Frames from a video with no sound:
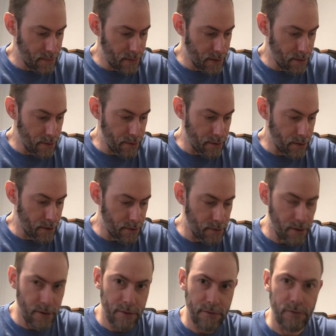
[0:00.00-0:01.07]
Another
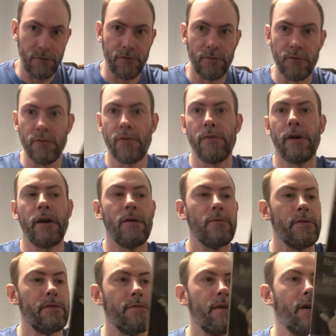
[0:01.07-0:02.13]
country that doesn't screw around with their